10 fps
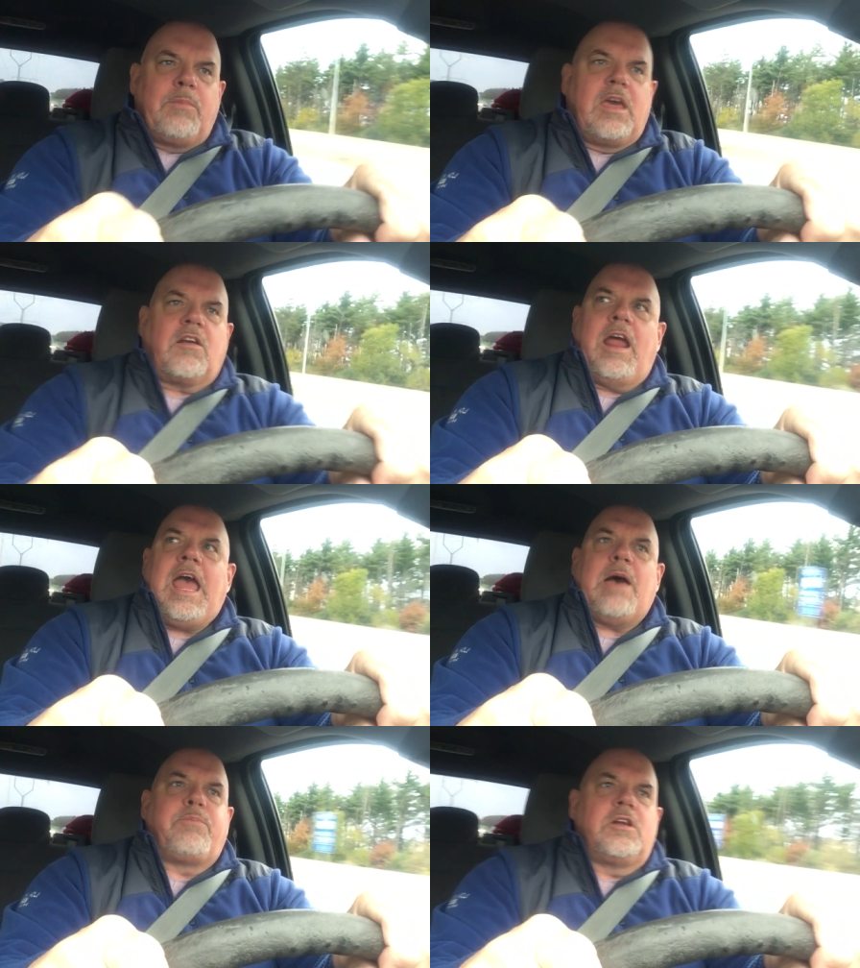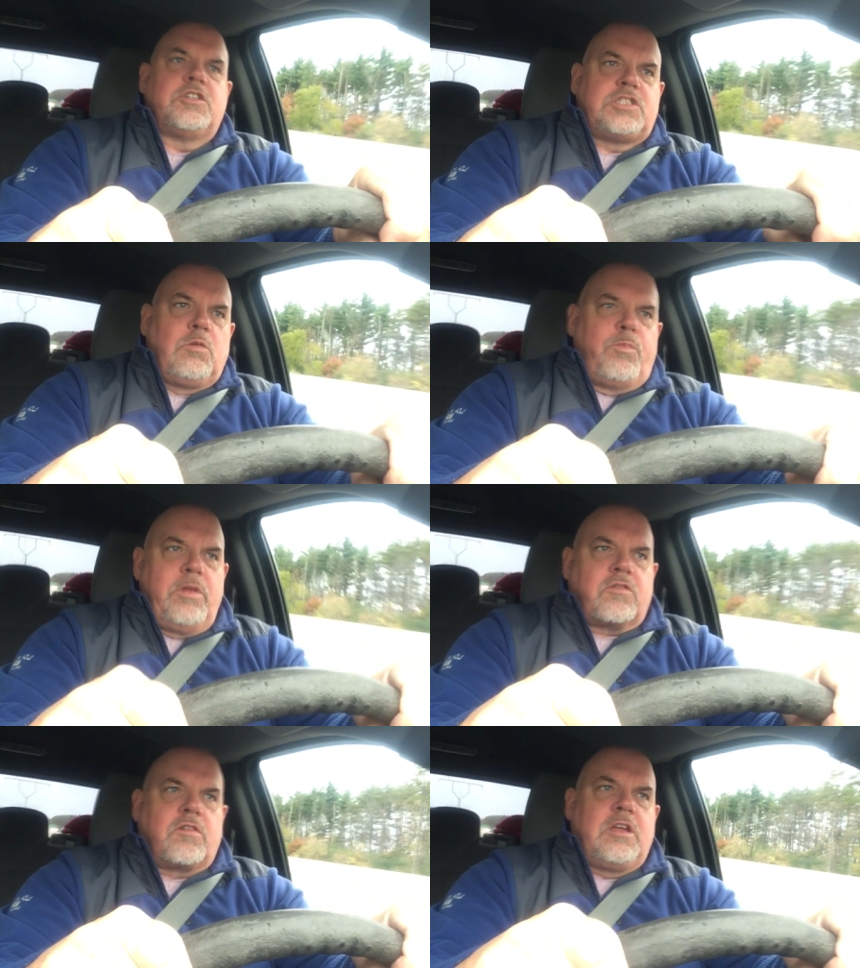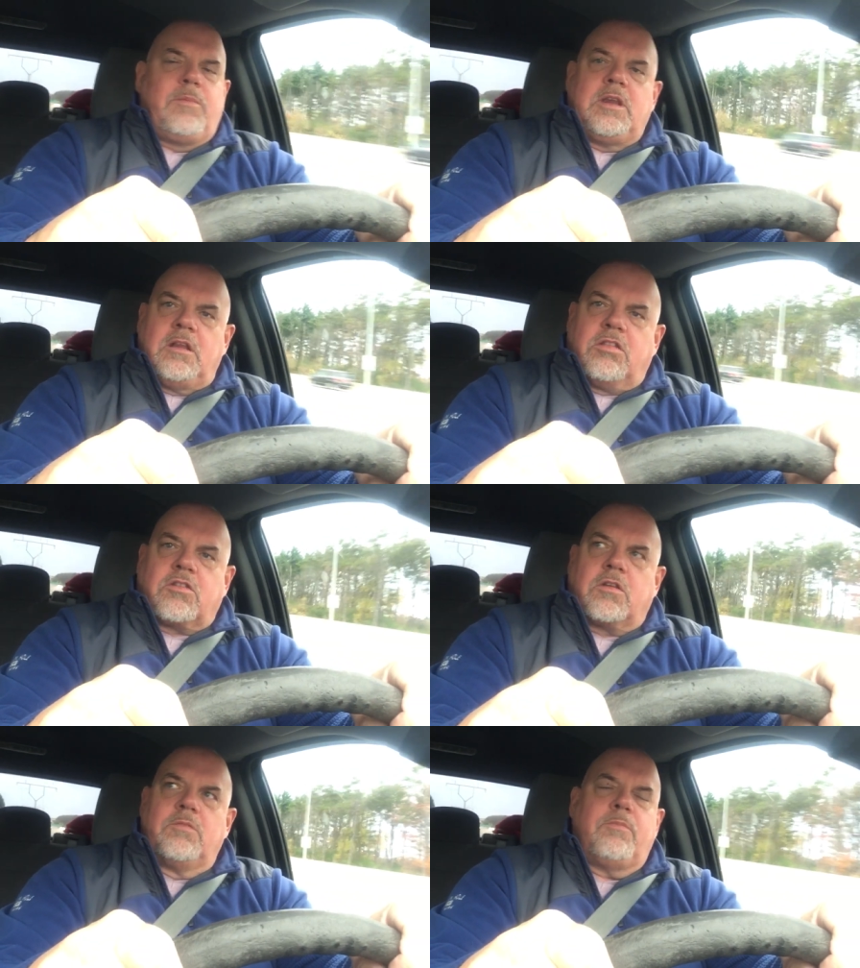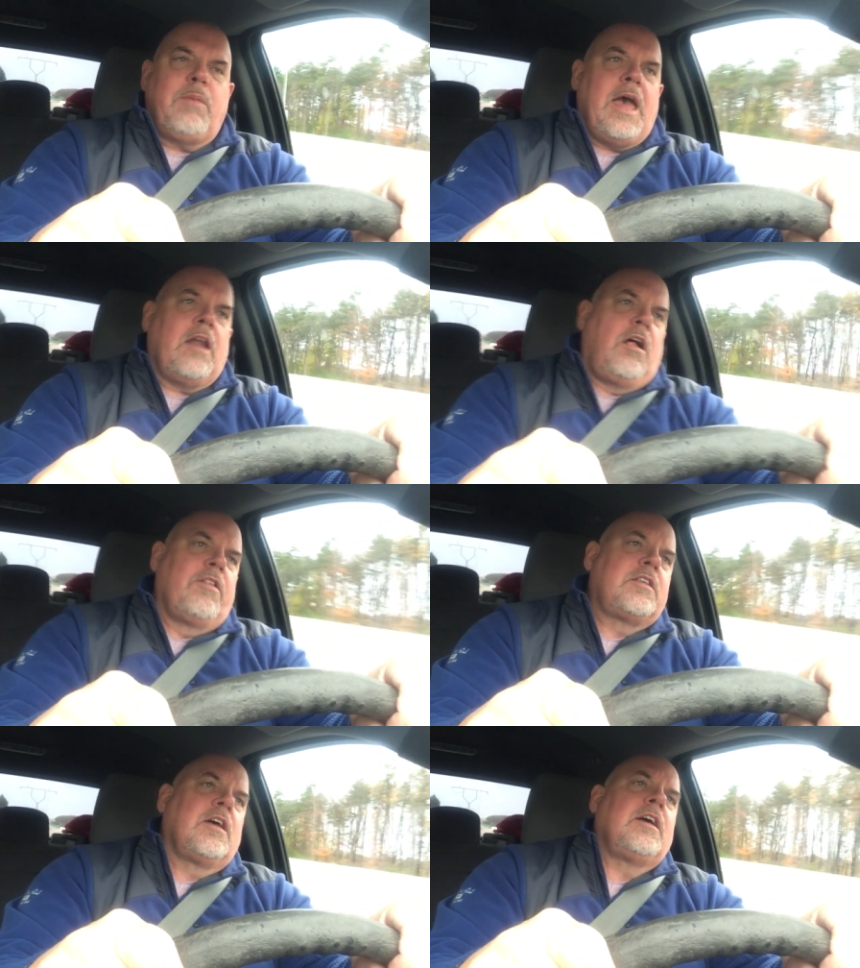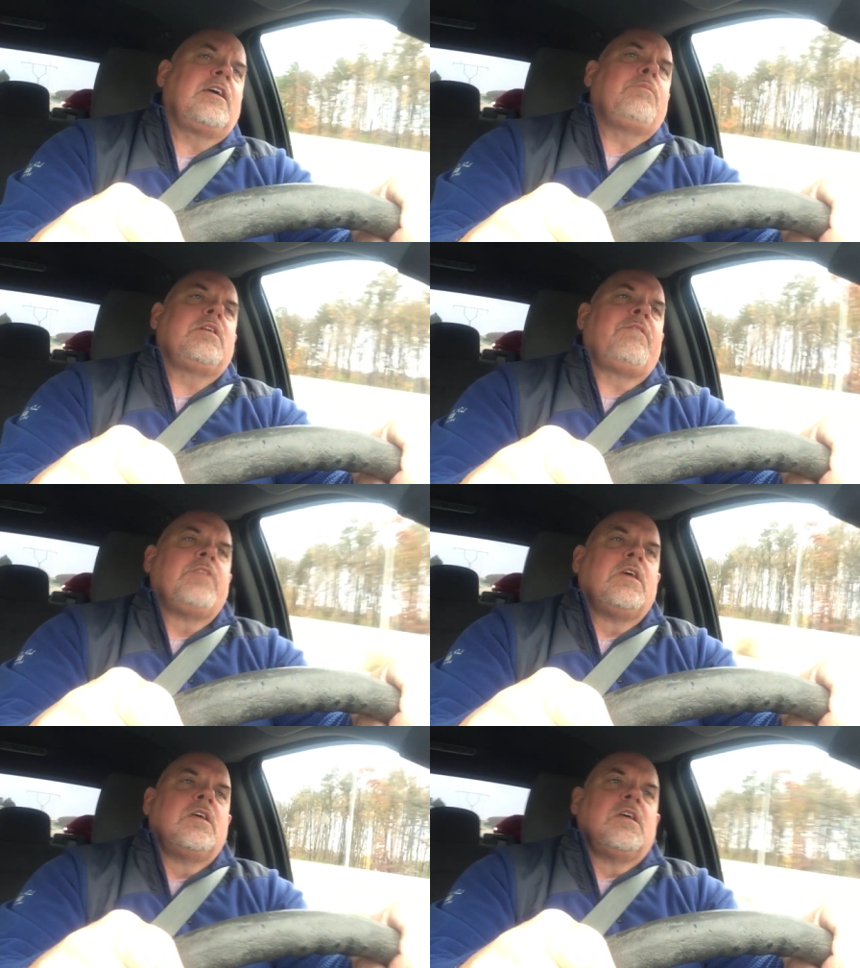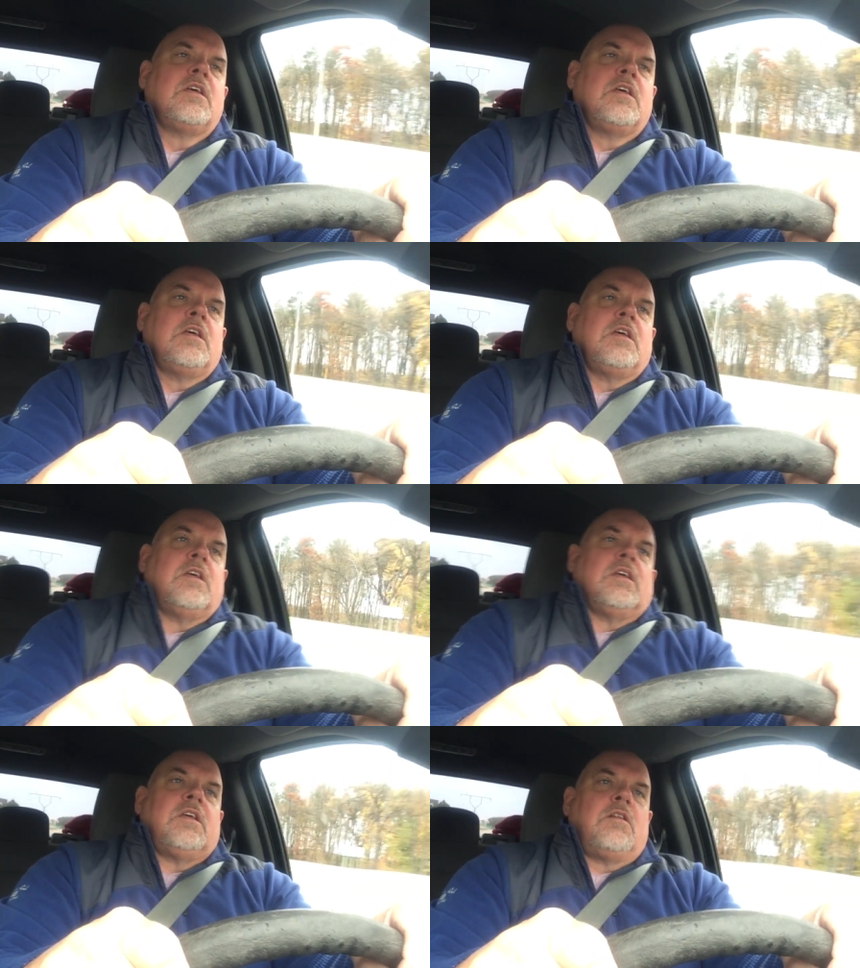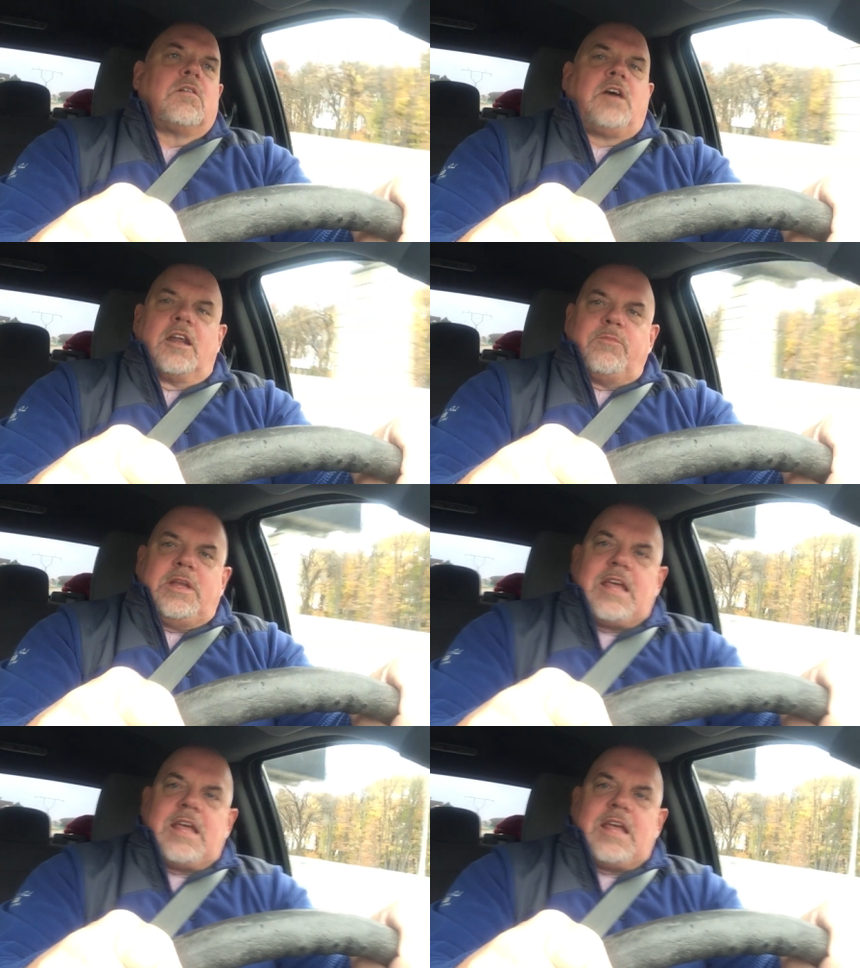make her happier. She won't be screaming and mad all the time and you know, cutting me